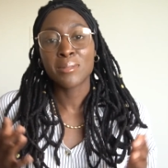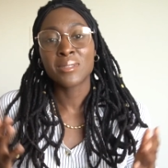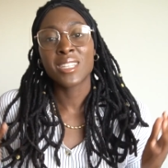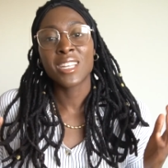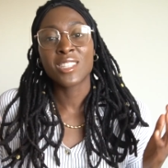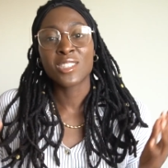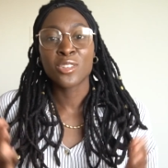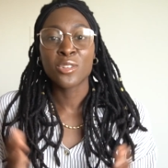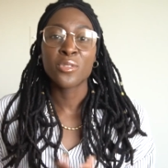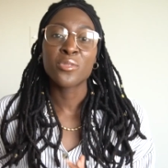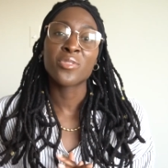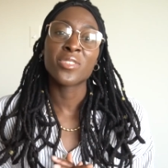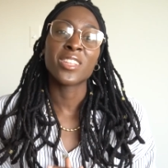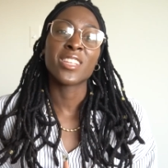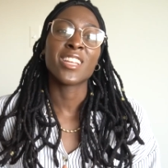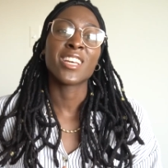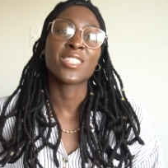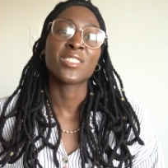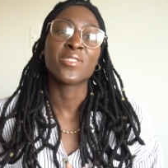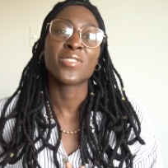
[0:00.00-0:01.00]
Stay tuned for the
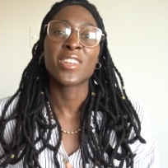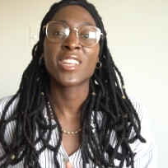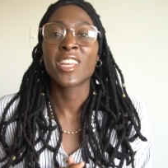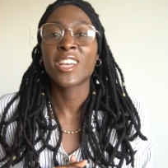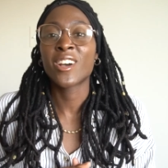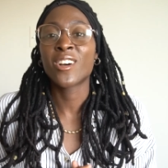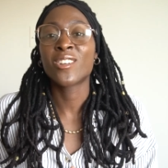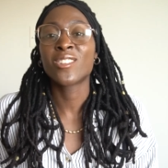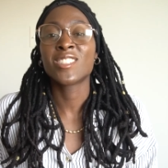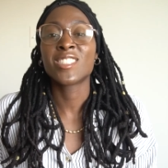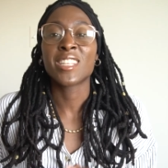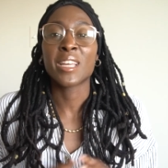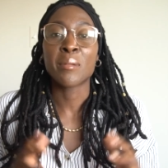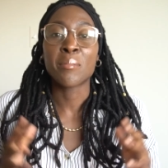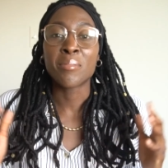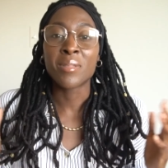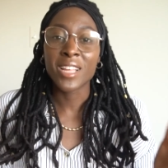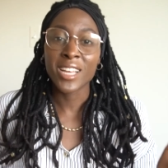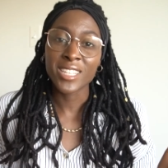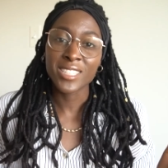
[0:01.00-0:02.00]
next video. Stay
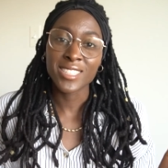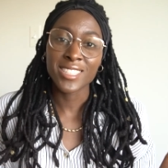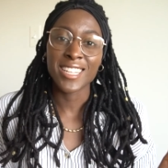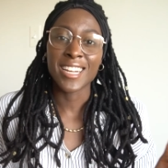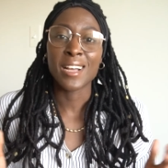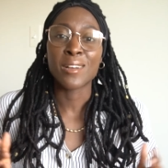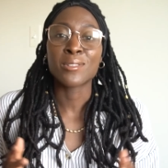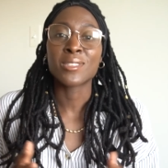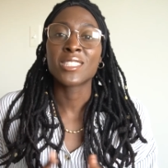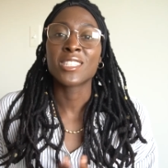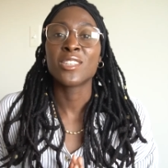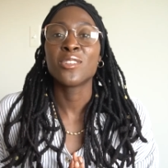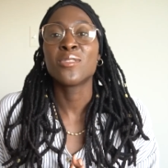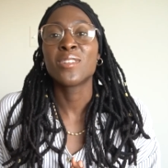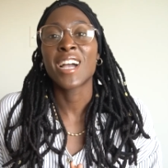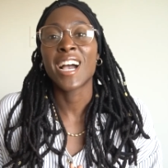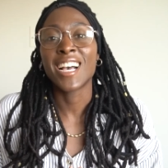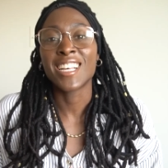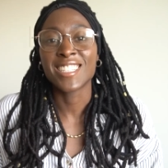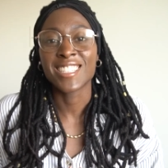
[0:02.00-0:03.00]
blessed, and I'll see you
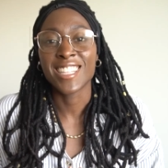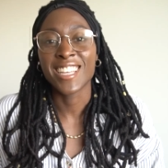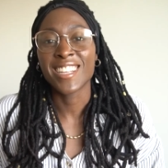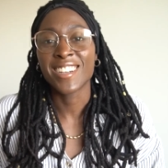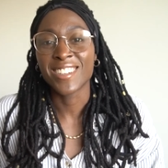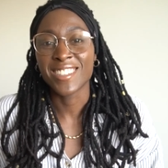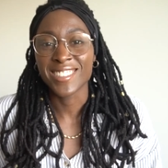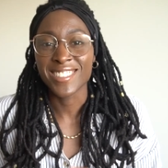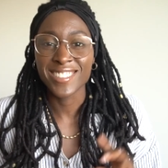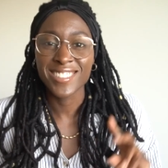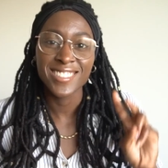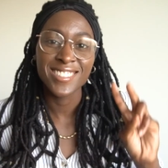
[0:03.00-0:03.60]
guys later.